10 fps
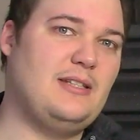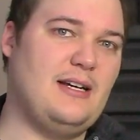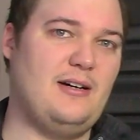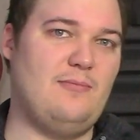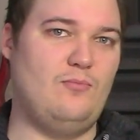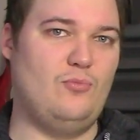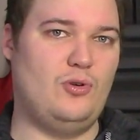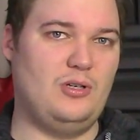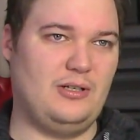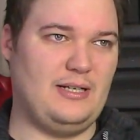they are
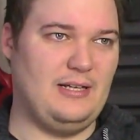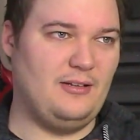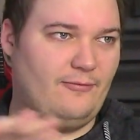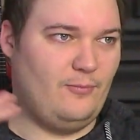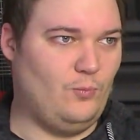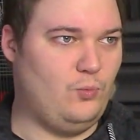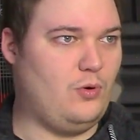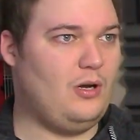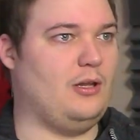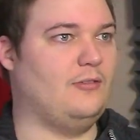more kind of
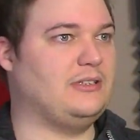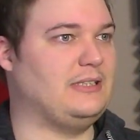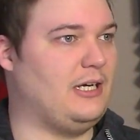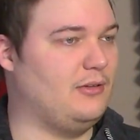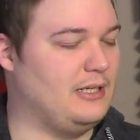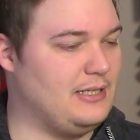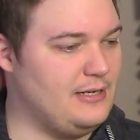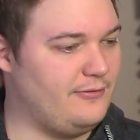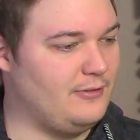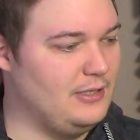wall of sound that
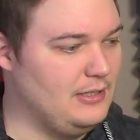give